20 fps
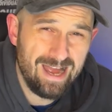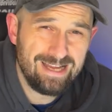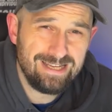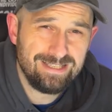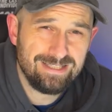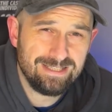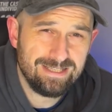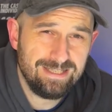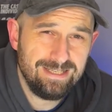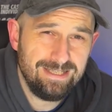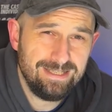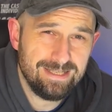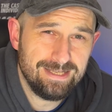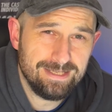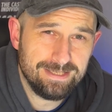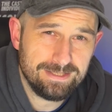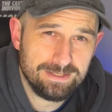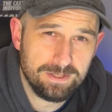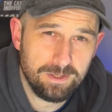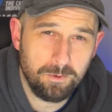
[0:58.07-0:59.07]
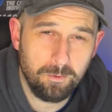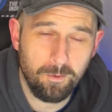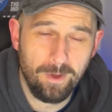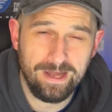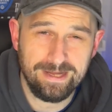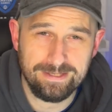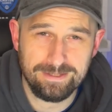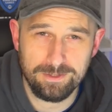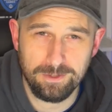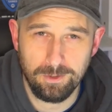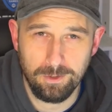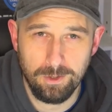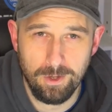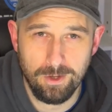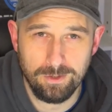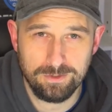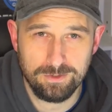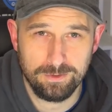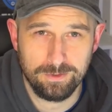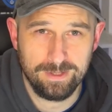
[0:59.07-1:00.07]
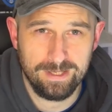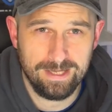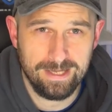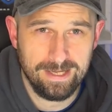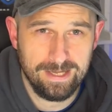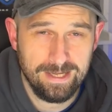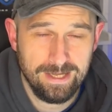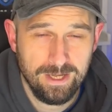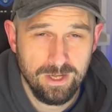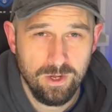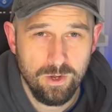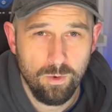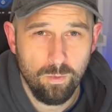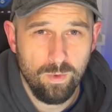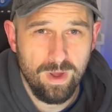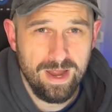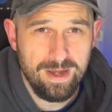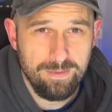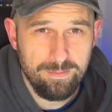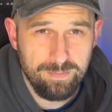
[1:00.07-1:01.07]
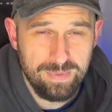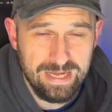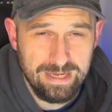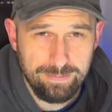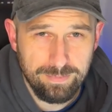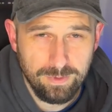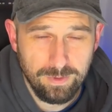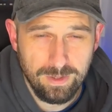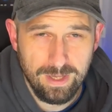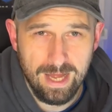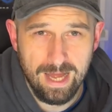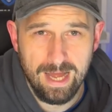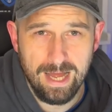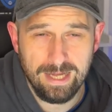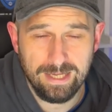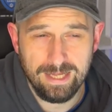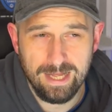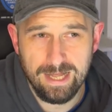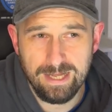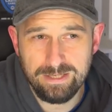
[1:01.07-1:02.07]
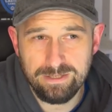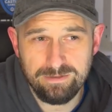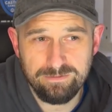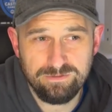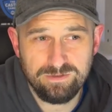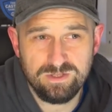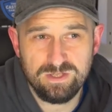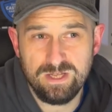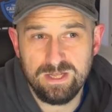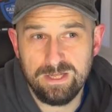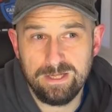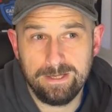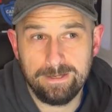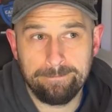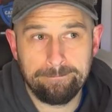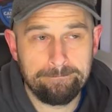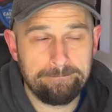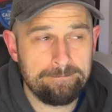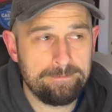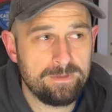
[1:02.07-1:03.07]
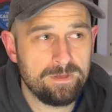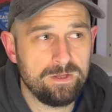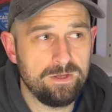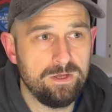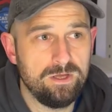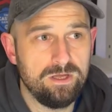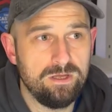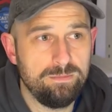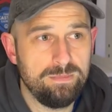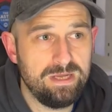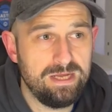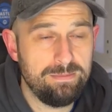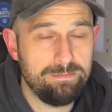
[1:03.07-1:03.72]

see this quite a lot, okay? When people are kind of saying in